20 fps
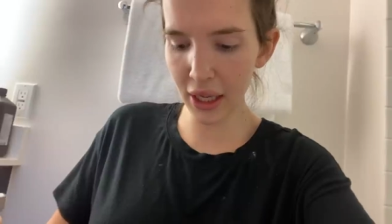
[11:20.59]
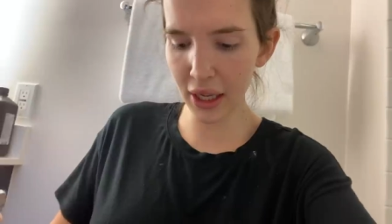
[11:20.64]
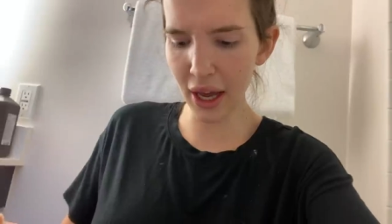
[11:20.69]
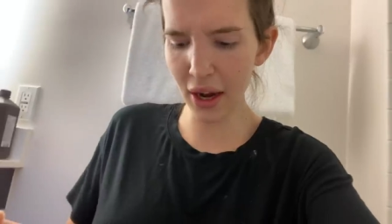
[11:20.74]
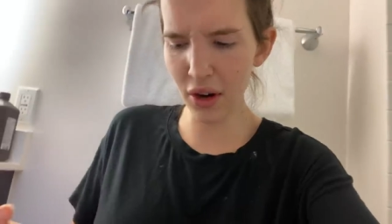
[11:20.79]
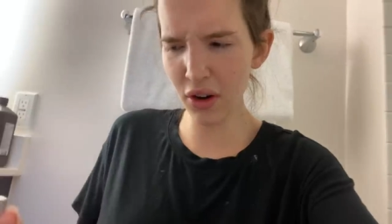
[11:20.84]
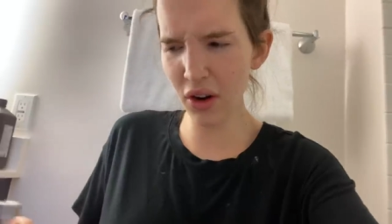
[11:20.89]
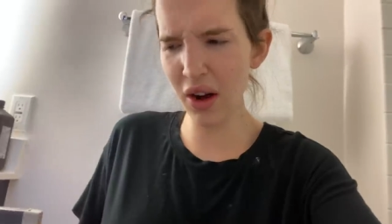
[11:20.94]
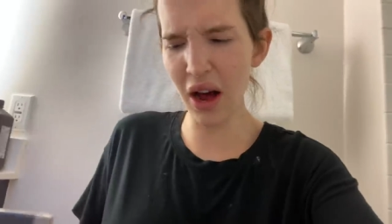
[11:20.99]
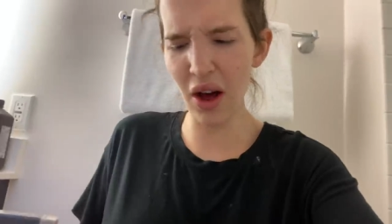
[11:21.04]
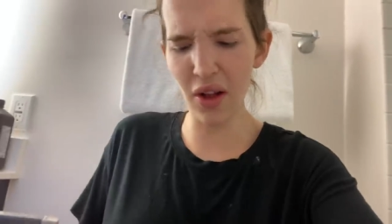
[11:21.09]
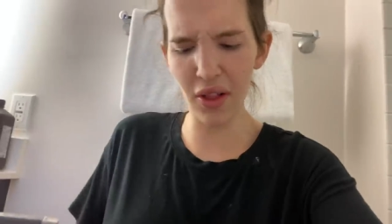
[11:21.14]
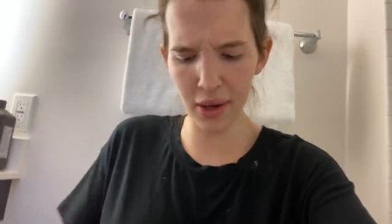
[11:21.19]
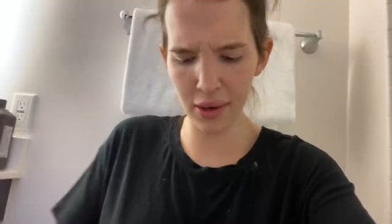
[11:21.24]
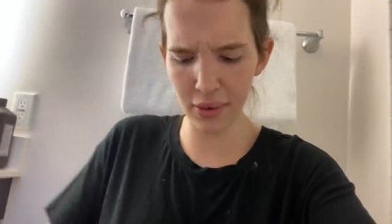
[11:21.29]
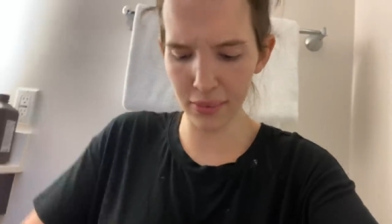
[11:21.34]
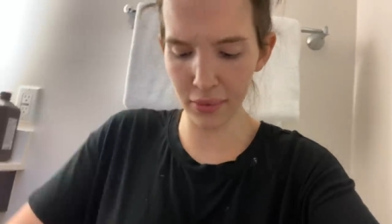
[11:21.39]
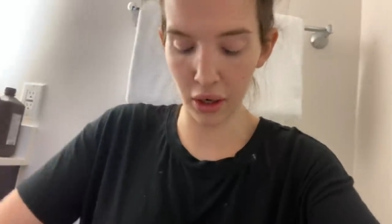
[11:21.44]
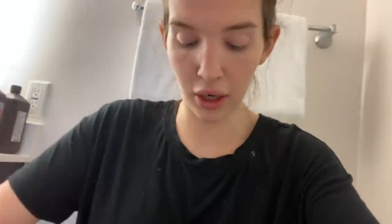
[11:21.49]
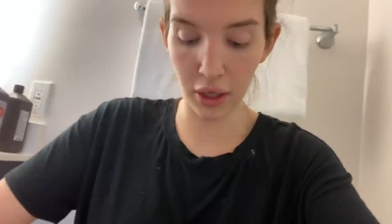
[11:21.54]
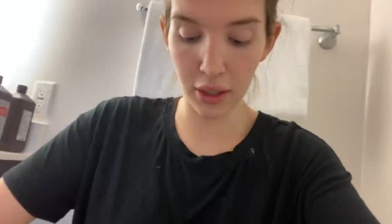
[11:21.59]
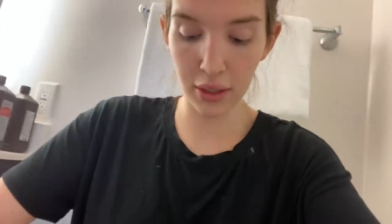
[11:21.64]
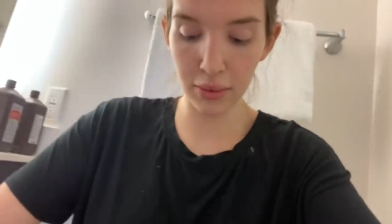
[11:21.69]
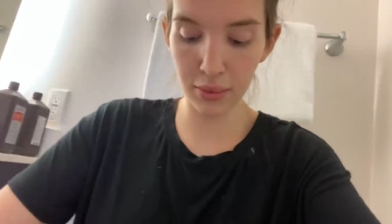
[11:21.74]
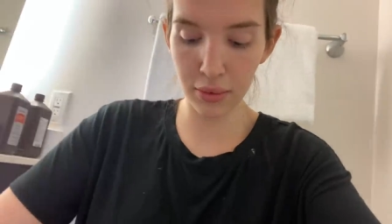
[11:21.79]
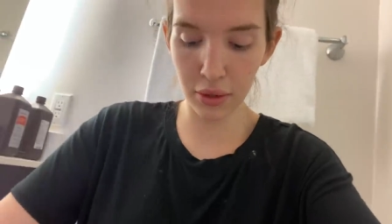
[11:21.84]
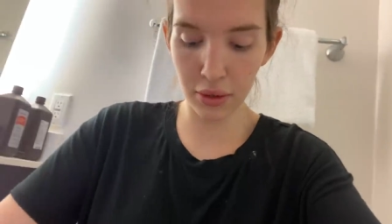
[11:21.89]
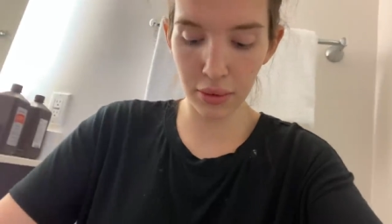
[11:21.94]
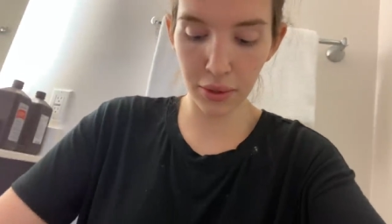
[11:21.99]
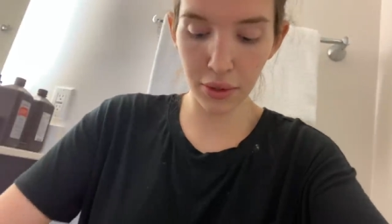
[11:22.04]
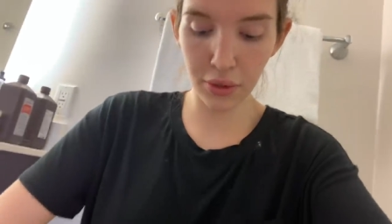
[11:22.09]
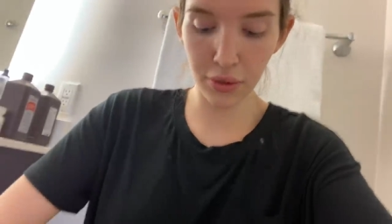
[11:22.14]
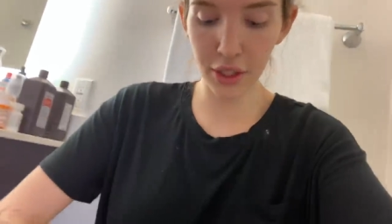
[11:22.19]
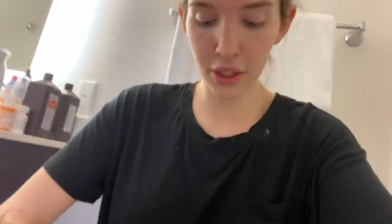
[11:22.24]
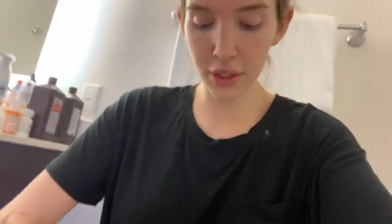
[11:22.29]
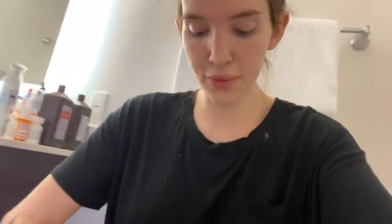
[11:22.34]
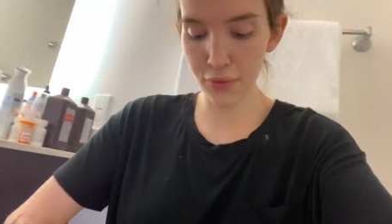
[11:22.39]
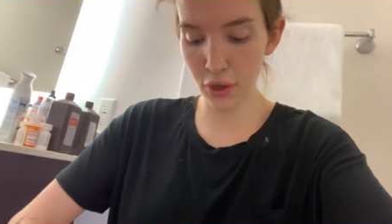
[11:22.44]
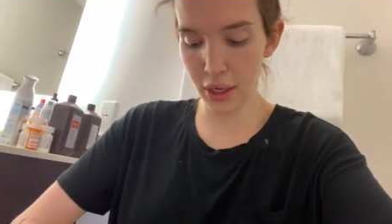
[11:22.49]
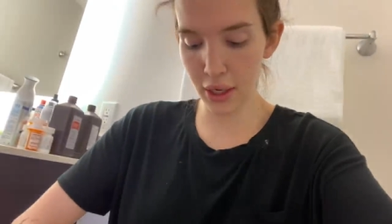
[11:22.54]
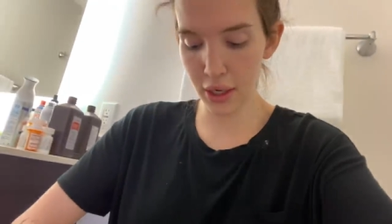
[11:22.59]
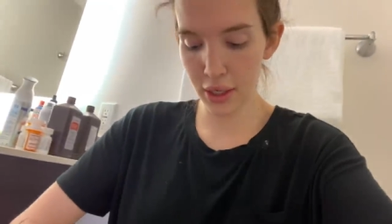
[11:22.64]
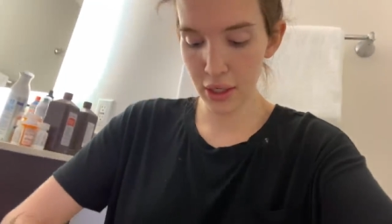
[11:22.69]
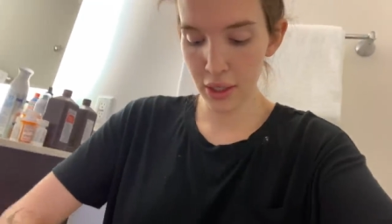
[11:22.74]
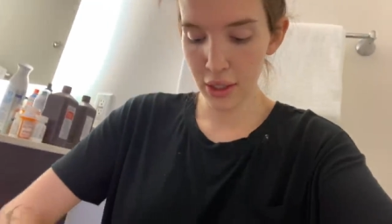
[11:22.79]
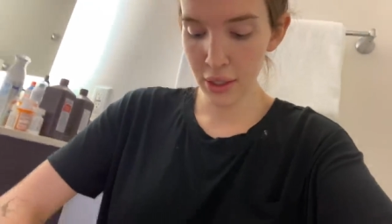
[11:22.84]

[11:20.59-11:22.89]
I don't know how long, honestly, I'm supposed to be doing this for,